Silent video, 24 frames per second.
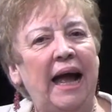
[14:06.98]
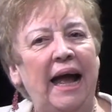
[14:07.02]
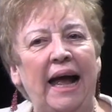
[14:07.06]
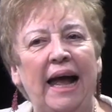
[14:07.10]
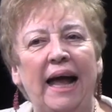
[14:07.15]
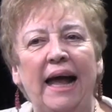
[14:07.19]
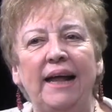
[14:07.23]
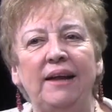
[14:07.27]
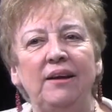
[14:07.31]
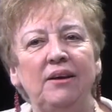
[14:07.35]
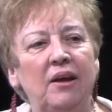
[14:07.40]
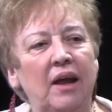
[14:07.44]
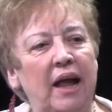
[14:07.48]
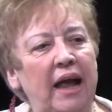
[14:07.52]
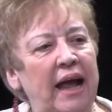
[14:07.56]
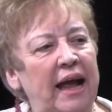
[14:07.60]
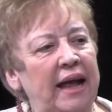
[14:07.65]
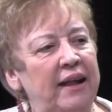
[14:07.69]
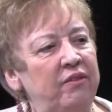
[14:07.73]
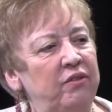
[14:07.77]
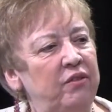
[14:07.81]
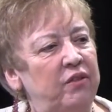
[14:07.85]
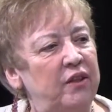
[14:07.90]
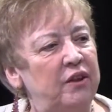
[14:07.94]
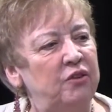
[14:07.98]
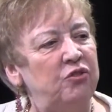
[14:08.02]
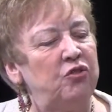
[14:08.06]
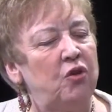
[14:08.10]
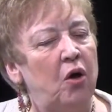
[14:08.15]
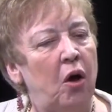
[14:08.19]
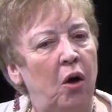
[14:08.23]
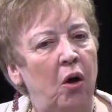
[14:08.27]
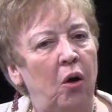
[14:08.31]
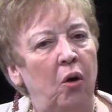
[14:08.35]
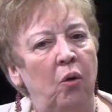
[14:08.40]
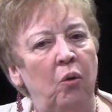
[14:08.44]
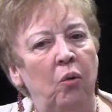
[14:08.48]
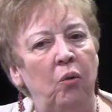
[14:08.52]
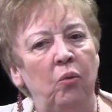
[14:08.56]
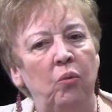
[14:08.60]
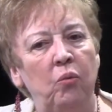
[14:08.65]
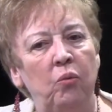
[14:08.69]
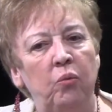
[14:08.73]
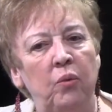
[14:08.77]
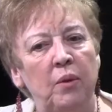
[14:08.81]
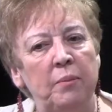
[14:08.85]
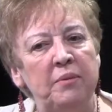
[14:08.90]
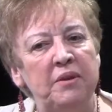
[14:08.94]
And this
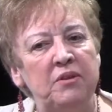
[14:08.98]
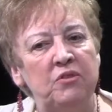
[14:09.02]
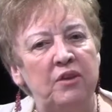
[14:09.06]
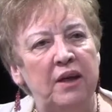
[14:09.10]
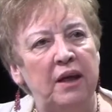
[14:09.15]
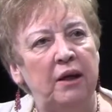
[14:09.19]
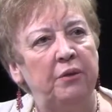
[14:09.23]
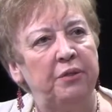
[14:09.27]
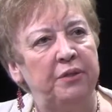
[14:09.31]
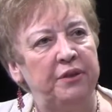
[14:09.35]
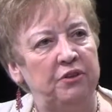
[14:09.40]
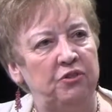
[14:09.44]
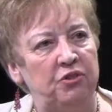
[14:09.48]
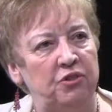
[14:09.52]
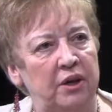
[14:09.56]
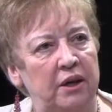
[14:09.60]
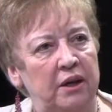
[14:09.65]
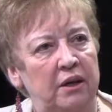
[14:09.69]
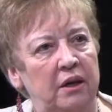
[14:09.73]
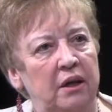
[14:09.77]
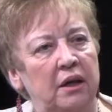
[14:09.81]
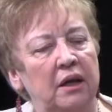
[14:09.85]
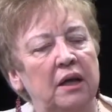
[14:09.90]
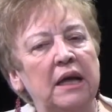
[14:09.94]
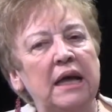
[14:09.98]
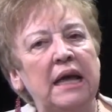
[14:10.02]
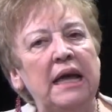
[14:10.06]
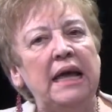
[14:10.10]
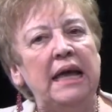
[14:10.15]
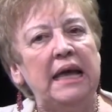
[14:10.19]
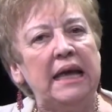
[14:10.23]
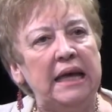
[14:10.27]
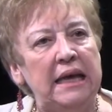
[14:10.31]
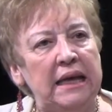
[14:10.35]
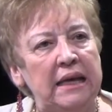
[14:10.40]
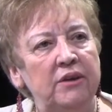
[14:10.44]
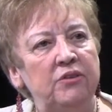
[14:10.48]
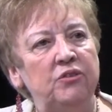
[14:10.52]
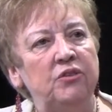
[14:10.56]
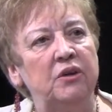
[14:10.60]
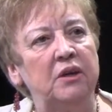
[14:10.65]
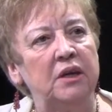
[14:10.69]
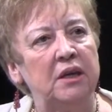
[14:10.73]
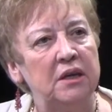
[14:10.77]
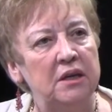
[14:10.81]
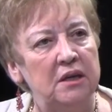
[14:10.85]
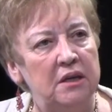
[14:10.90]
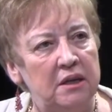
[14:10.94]
whole women's health agenda is a
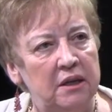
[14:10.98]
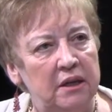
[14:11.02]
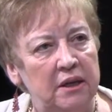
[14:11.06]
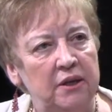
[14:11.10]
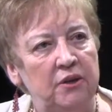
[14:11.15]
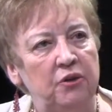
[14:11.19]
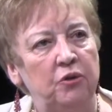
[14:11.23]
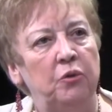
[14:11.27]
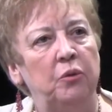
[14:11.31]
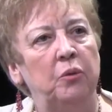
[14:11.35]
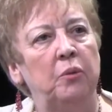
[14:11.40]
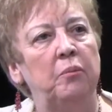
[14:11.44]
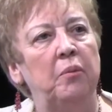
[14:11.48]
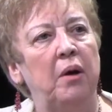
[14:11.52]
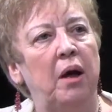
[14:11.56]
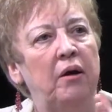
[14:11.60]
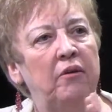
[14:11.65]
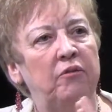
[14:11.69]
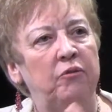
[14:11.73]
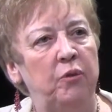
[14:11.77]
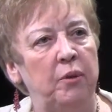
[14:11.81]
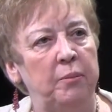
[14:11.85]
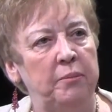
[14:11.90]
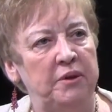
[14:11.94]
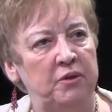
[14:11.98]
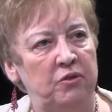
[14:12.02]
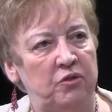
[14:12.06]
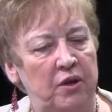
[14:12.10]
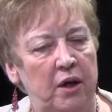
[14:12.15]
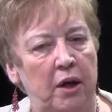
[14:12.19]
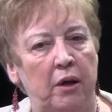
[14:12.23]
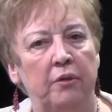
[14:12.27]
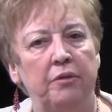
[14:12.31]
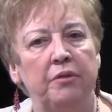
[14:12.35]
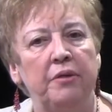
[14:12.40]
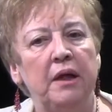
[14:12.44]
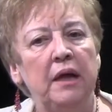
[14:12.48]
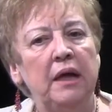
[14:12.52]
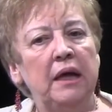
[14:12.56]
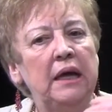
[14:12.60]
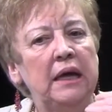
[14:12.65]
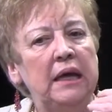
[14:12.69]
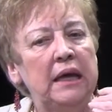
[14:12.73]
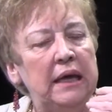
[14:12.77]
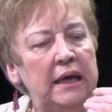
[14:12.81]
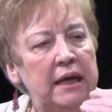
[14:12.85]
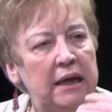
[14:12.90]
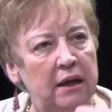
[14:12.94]
continuum of women's health.
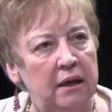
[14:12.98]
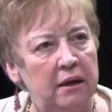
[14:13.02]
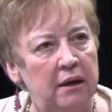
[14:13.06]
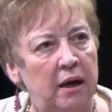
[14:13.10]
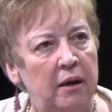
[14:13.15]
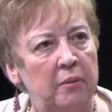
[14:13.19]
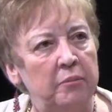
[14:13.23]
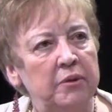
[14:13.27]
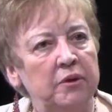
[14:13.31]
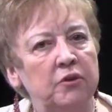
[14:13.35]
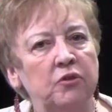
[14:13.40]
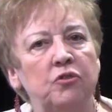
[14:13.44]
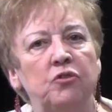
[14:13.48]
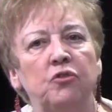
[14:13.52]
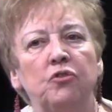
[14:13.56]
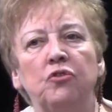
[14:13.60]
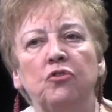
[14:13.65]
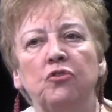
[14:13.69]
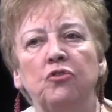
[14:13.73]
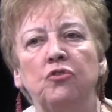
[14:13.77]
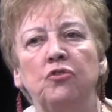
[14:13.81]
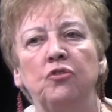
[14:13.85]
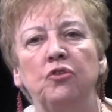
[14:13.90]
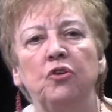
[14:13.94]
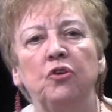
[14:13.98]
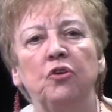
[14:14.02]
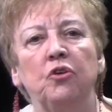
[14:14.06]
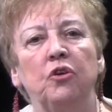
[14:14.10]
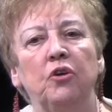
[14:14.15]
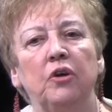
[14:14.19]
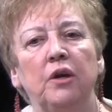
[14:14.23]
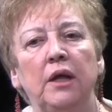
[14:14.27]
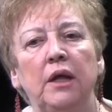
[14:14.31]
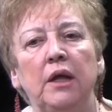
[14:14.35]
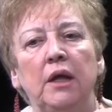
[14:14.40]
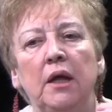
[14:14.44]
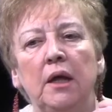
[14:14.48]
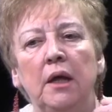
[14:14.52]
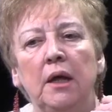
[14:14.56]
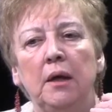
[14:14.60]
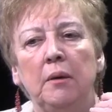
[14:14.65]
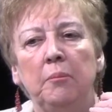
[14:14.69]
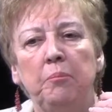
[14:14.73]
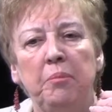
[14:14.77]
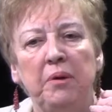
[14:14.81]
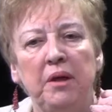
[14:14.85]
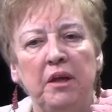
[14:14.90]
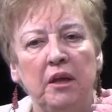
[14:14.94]
Economic security,
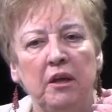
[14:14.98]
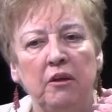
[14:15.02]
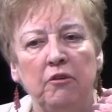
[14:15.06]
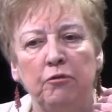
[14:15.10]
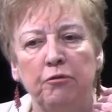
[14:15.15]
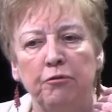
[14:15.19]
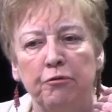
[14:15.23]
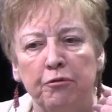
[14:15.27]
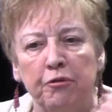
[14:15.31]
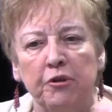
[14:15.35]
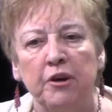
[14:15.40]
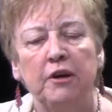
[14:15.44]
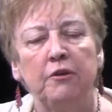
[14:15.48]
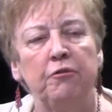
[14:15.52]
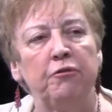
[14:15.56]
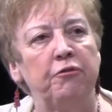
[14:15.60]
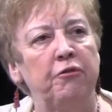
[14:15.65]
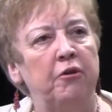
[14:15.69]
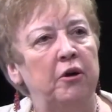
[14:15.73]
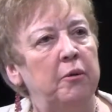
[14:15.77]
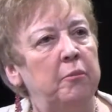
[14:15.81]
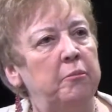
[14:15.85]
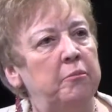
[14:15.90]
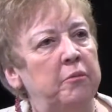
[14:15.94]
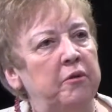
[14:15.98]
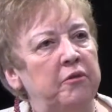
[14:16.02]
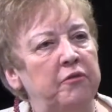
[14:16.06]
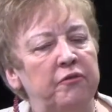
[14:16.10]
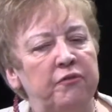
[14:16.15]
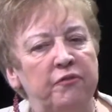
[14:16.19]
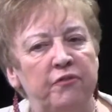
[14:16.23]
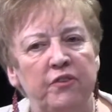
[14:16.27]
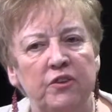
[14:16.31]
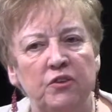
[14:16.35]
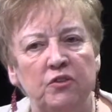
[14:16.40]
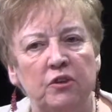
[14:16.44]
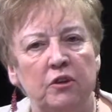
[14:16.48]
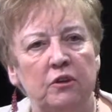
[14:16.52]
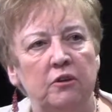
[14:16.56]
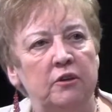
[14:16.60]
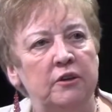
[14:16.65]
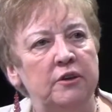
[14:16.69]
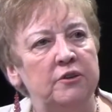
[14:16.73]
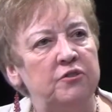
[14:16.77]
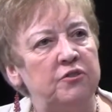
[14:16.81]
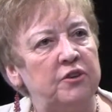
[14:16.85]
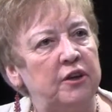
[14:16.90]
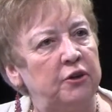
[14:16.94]
being free from physical
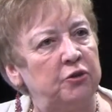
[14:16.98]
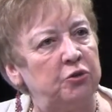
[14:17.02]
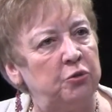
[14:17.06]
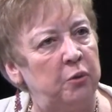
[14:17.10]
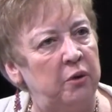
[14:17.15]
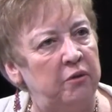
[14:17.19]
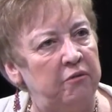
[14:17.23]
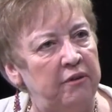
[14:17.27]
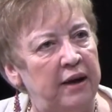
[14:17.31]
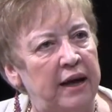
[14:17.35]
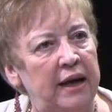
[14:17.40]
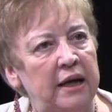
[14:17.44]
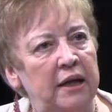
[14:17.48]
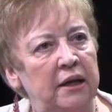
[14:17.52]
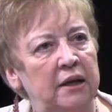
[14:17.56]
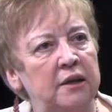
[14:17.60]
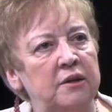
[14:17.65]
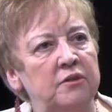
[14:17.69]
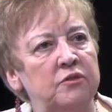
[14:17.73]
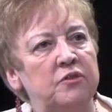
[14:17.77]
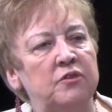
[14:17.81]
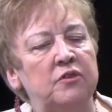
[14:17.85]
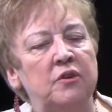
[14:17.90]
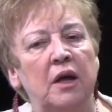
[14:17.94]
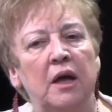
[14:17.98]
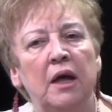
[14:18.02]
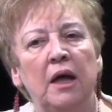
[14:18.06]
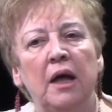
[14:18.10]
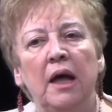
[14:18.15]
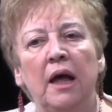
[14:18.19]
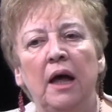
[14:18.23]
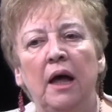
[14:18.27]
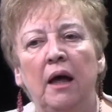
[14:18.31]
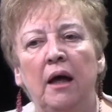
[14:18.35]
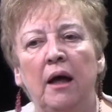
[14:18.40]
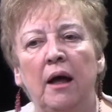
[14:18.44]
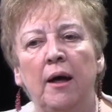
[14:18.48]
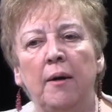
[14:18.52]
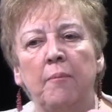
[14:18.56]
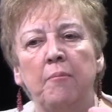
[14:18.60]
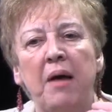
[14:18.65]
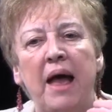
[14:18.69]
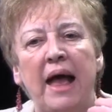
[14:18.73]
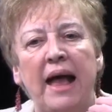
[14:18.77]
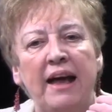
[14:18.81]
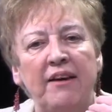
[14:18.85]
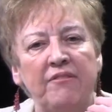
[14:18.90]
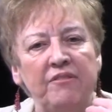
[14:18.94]
and sexual violence,
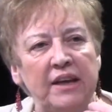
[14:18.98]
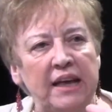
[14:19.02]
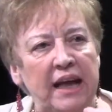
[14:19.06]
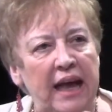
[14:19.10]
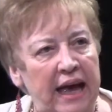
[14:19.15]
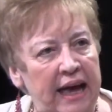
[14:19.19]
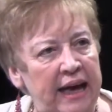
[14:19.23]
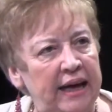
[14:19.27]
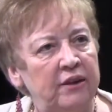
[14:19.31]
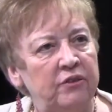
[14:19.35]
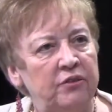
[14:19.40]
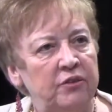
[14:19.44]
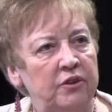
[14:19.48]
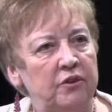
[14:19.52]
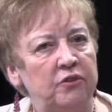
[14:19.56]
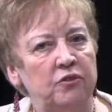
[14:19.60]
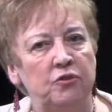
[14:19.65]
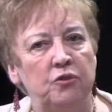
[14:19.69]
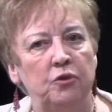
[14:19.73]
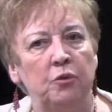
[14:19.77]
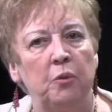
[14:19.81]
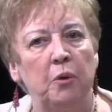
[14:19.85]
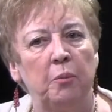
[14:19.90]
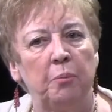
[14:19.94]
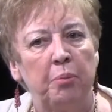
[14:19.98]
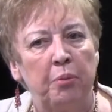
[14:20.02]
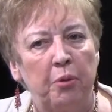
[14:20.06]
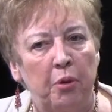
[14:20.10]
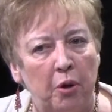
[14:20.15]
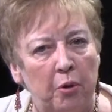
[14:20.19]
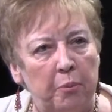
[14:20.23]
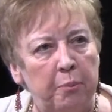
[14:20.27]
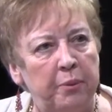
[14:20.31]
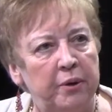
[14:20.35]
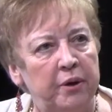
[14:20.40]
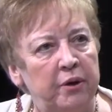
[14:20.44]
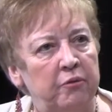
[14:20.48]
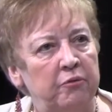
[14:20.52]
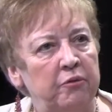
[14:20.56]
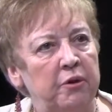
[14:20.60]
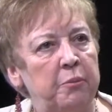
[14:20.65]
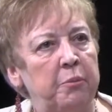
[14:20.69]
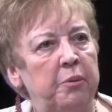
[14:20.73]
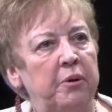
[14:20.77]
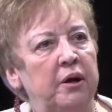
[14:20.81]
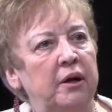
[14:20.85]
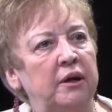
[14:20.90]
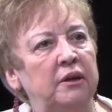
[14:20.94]
having access to appropriate
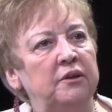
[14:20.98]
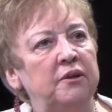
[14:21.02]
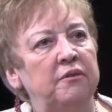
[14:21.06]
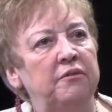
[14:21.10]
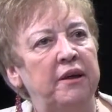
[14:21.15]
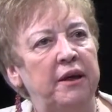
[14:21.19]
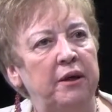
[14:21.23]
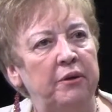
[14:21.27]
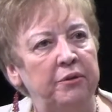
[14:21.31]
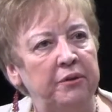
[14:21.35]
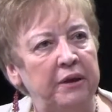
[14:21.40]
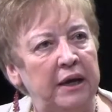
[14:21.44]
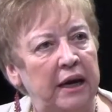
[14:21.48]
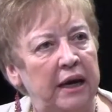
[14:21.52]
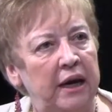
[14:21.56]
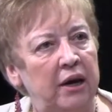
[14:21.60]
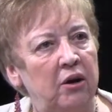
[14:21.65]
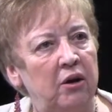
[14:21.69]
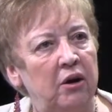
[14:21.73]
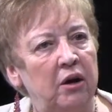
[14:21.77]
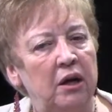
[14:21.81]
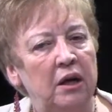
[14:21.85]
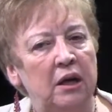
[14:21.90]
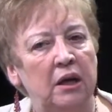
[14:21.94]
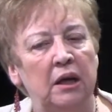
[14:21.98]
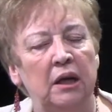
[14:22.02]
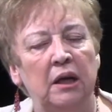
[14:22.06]
reproductive health care.